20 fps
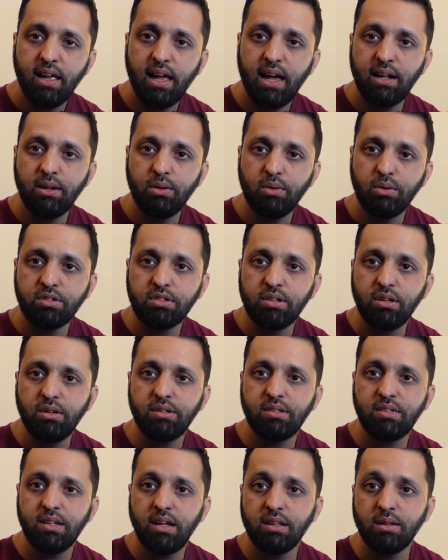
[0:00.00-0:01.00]
and also
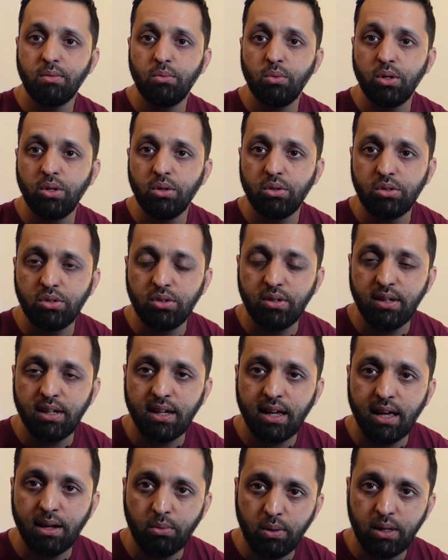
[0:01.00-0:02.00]
tell them what you're doing
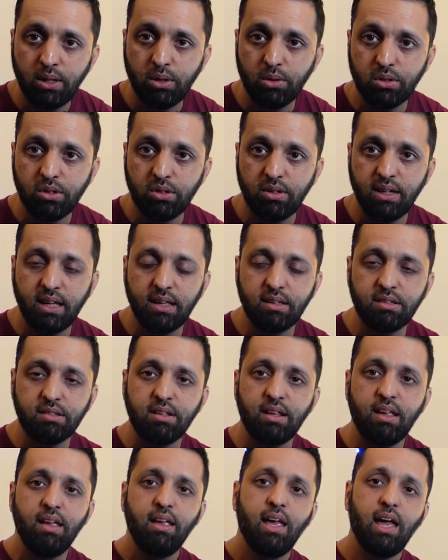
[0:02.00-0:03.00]
and when you're doing it, so
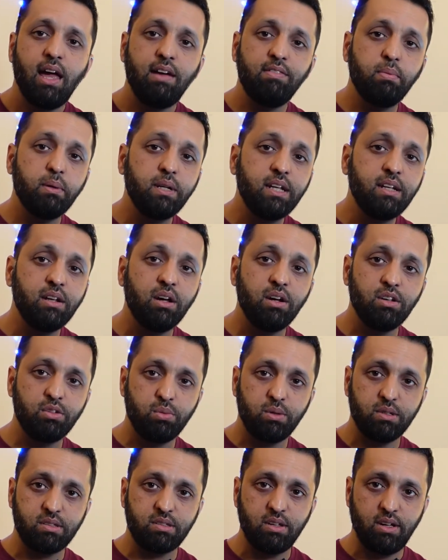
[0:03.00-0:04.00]
that everybody knows
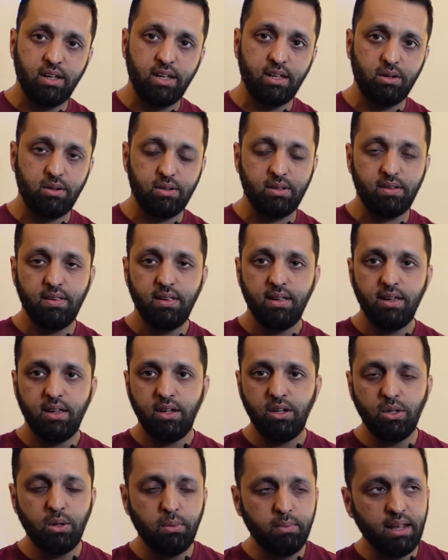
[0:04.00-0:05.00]
what's going on.
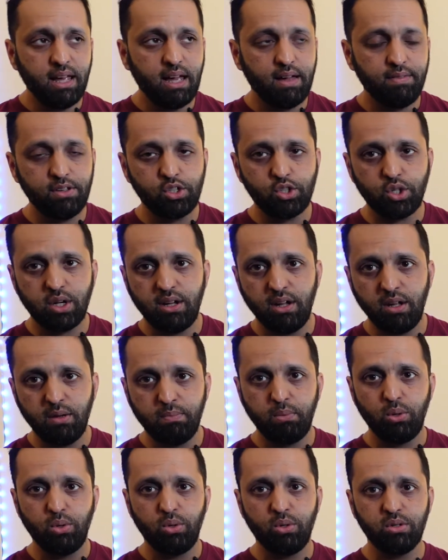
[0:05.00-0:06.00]
You normally have a Trello
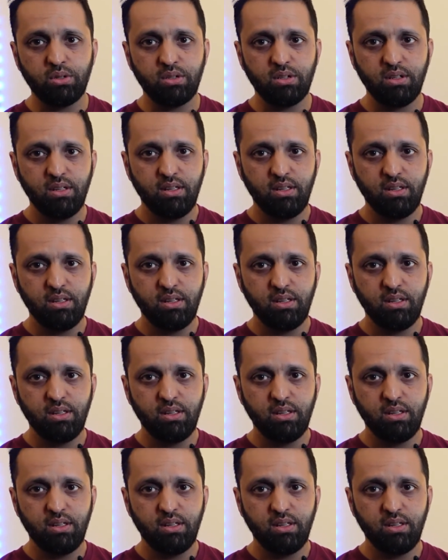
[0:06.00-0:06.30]
board